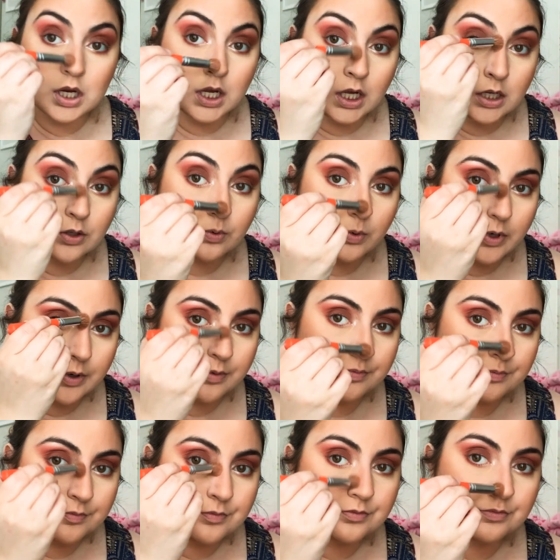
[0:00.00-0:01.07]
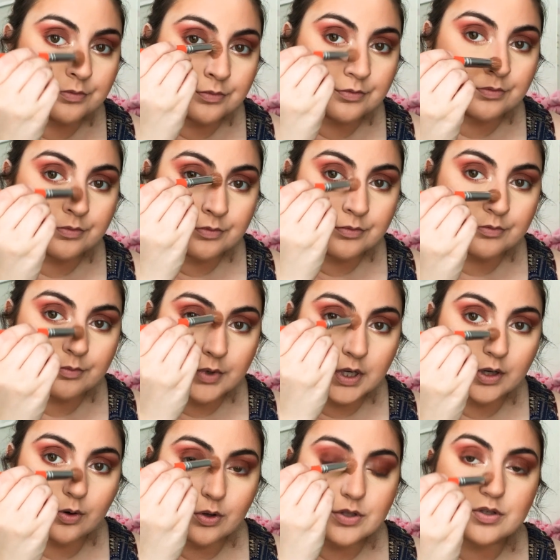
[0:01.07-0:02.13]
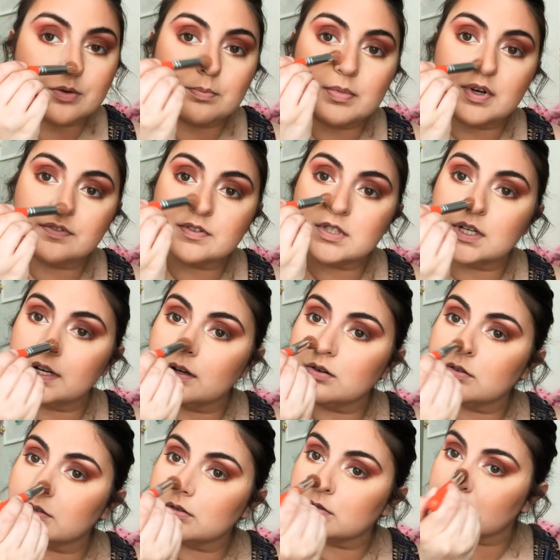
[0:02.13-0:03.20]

contour. But it also buffs it out.